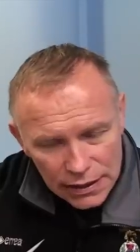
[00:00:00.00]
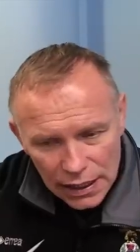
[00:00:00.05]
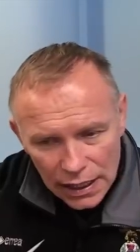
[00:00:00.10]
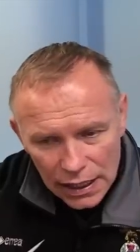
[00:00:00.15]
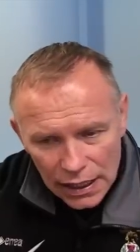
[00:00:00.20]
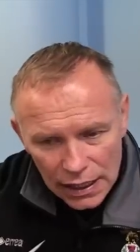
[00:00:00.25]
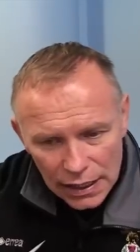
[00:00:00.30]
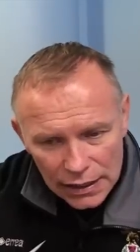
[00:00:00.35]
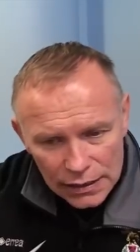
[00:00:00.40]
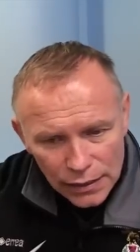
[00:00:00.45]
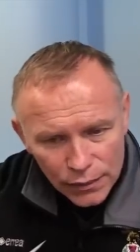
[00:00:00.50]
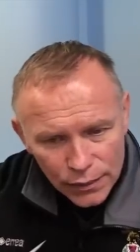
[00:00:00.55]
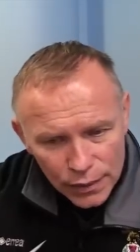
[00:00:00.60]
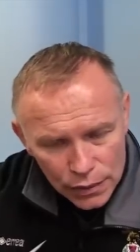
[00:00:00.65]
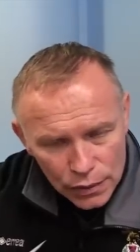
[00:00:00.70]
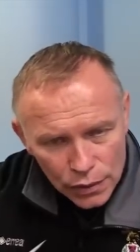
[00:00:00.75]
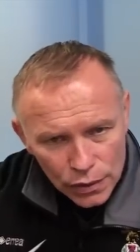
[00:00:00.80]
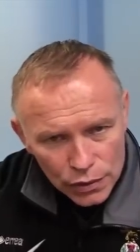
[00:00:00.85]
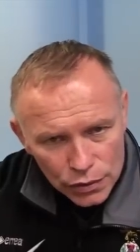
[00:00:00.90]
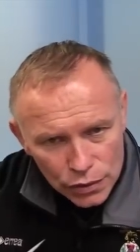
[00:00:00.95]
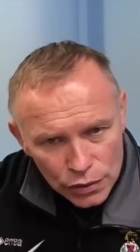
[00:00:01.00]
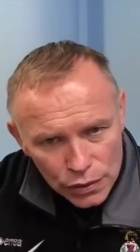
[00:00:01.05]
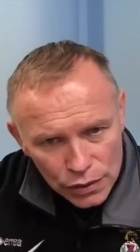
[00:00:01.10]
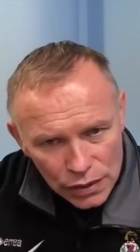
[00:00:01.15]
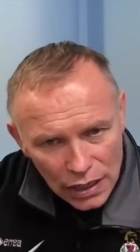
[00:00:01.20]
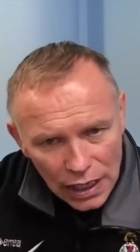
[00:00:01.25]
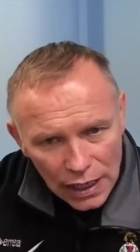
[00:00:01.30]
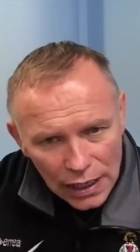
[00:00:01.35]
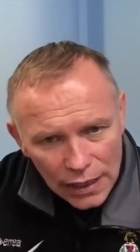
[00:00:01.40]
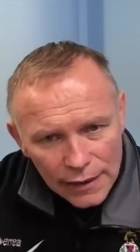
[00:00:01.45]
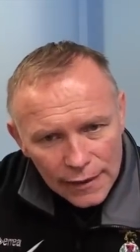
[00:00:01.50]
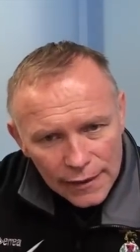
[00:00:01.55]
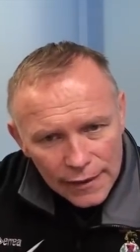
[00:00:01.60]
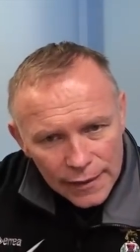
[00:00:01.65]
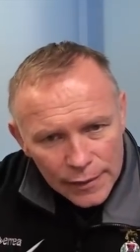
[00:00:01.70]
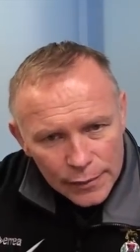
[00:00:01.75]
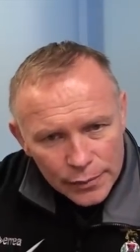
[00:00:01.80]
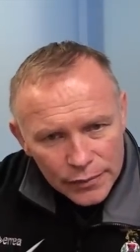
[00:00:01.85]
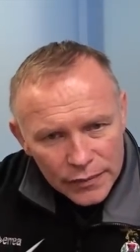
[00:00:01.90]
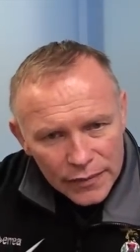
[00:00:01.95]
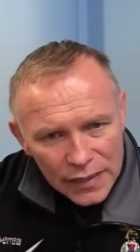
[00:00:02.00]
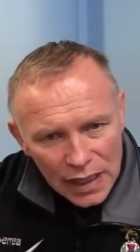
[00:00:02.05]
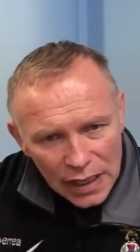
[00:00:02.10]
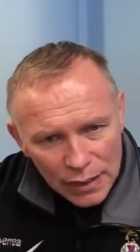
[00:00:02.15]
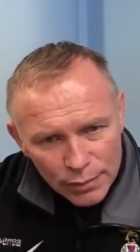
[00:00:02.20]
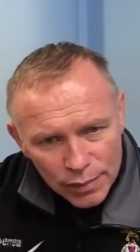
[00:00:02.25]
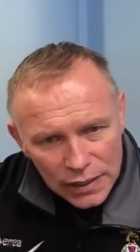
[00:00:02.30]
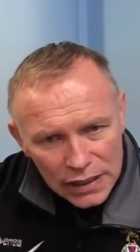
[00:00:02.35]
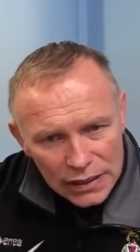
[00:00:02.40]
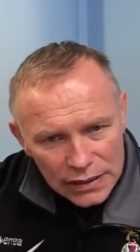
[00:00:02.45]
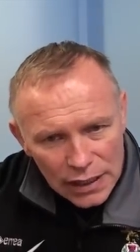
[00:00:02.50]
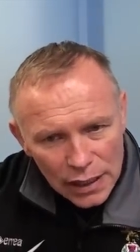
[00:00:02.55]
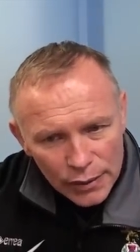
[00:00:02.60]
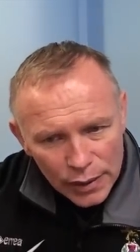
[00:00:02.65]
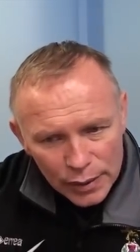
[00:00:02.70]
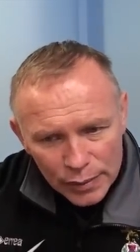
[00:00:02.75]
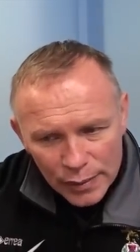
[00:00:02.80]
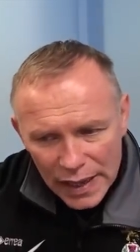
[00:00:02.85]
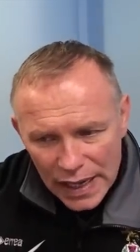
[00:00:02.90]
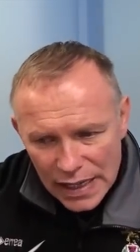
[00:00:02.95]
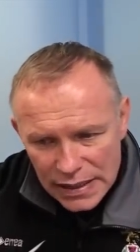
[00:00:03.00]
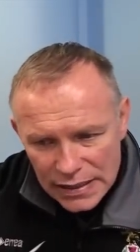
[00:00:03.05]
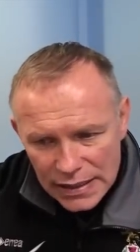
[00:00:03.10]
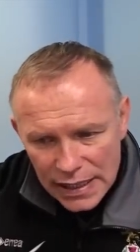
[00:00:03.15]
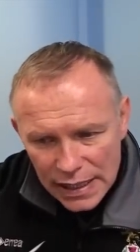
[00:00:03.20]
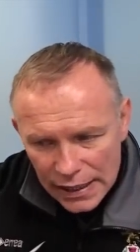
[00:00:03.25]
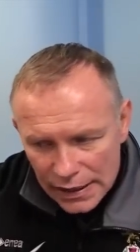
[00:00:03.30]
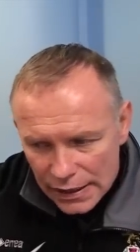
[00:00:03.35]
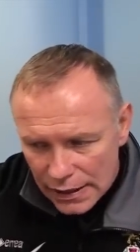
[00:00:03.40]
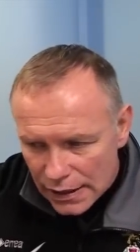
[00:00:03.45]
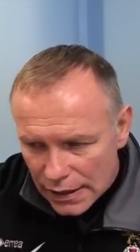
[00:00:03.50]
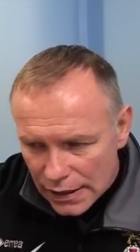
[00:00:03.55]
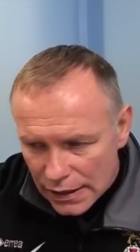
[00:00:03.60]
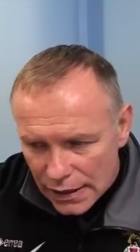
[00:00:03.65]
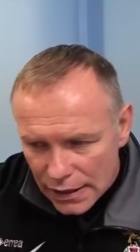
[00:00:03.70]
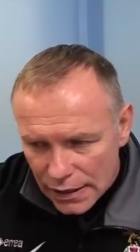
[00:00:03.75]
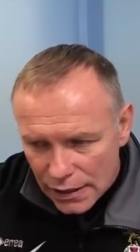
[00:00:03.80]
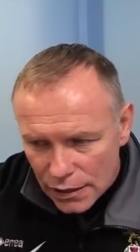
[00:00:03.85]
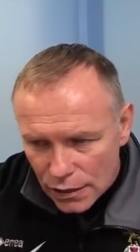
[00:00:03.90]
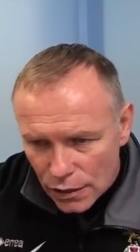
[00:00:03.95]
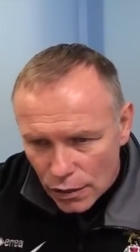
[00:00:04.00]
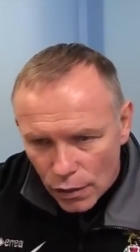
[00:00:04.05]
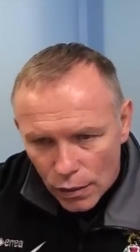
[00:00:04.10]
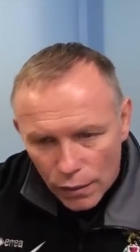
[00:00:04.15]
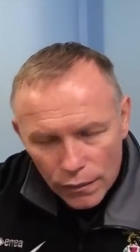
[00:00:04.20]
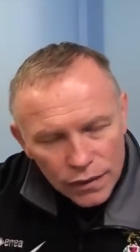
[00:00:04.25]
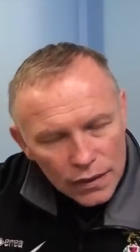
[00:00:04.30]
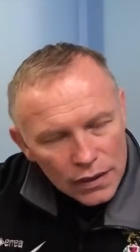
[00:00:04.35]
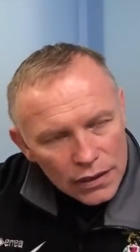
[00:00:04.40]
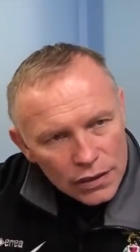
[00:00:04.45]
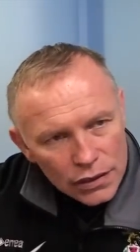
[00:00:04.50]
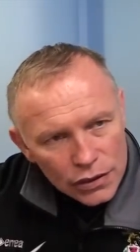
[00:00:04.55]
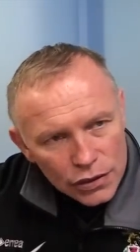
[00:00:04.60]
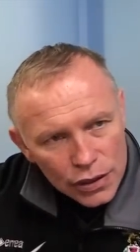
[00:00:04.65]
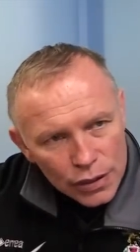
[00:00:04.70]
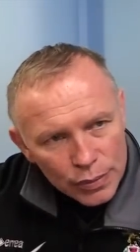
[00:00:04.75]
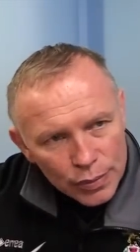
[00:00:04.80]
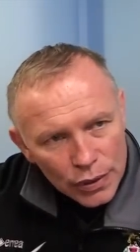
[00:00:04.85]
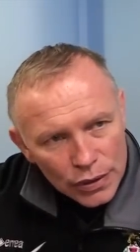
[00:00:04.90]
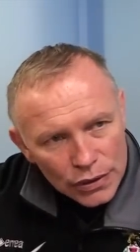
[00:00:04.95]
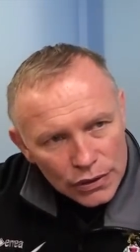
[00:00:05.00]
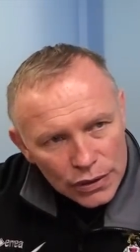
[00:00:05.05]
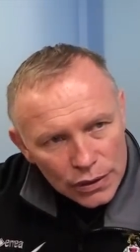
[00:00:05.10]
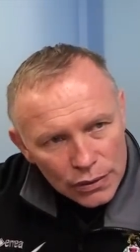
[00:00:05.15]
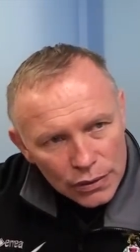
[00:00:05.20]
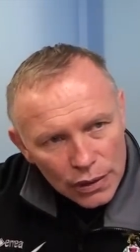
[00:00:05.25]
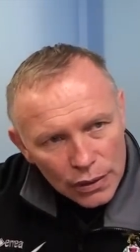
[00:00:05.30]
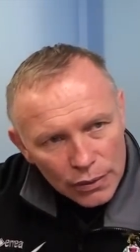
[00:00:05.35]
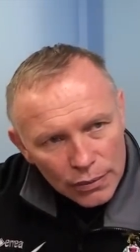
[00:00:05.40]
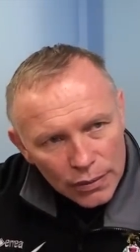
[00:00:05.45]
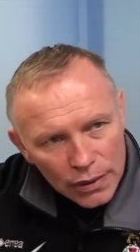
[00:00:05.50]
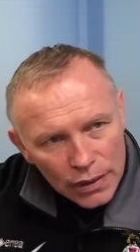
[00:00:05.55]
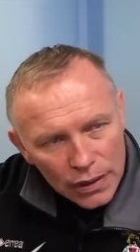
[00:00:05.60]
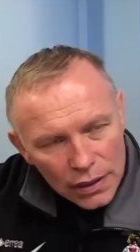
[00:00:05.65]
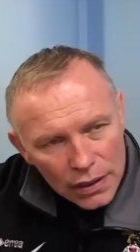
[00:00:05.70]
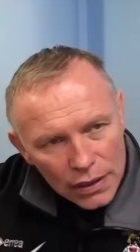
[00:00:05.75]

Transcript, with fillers: And if we go and do that and play to our best, then, you know, hopefully the 3 points will come